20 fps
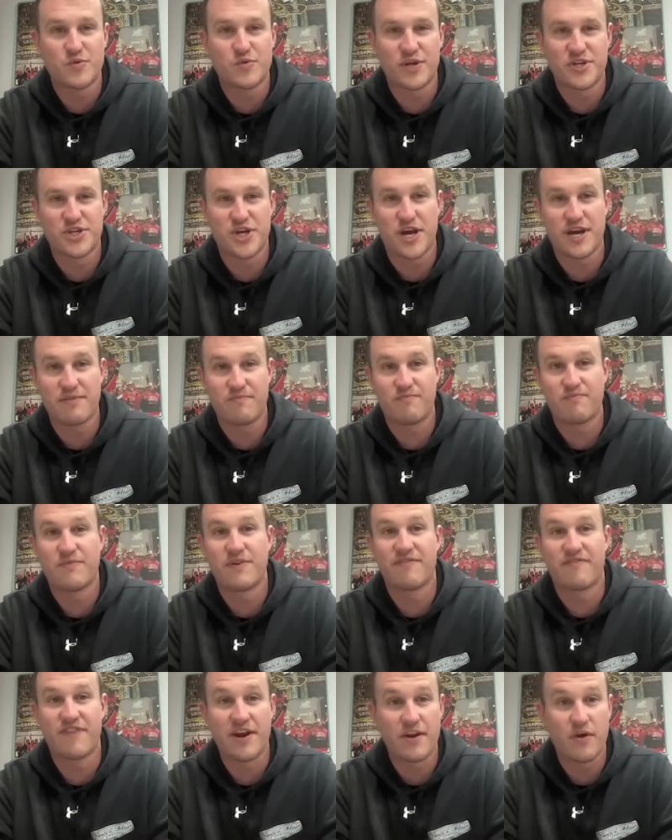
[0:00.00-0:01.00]
which I
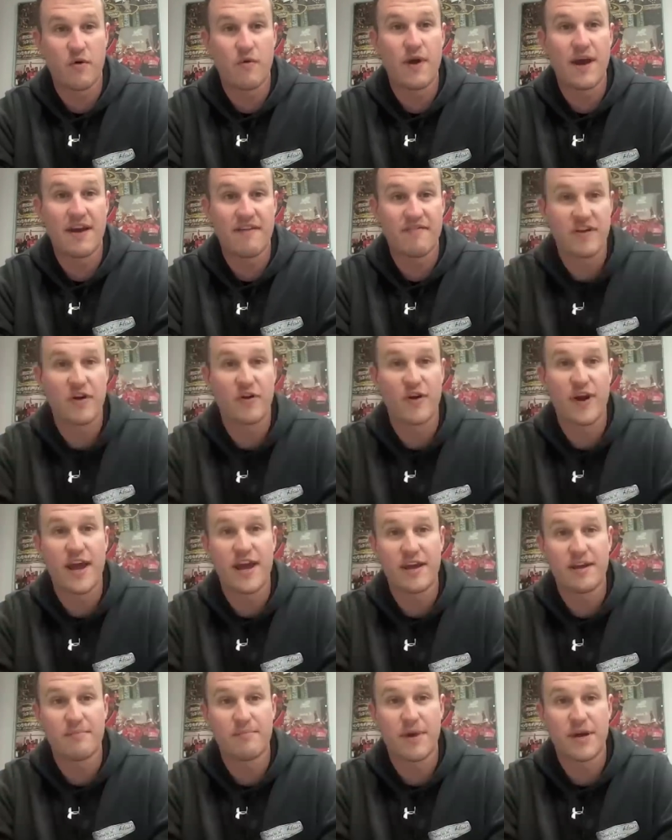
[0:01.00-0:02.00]
if I don't have
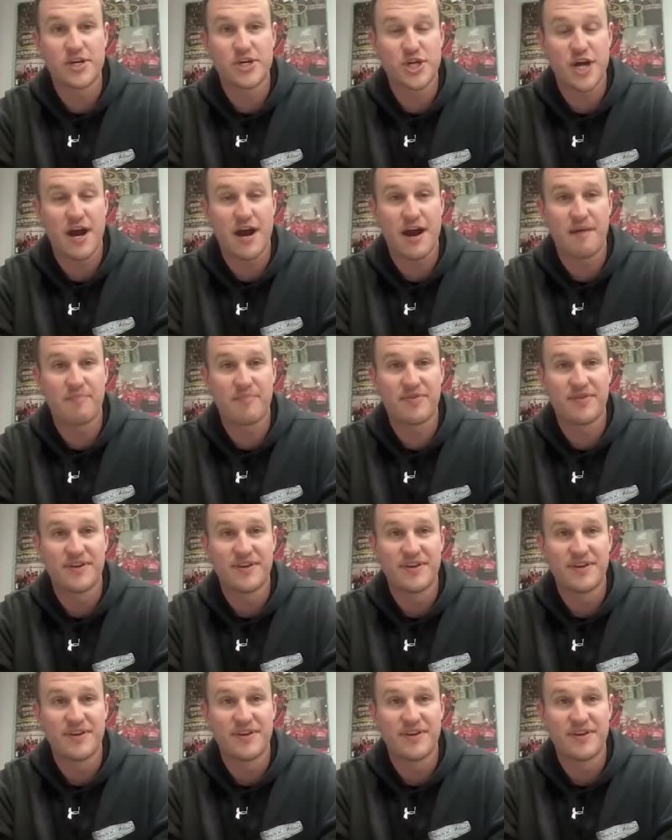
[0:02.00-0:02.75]
internet in my shop,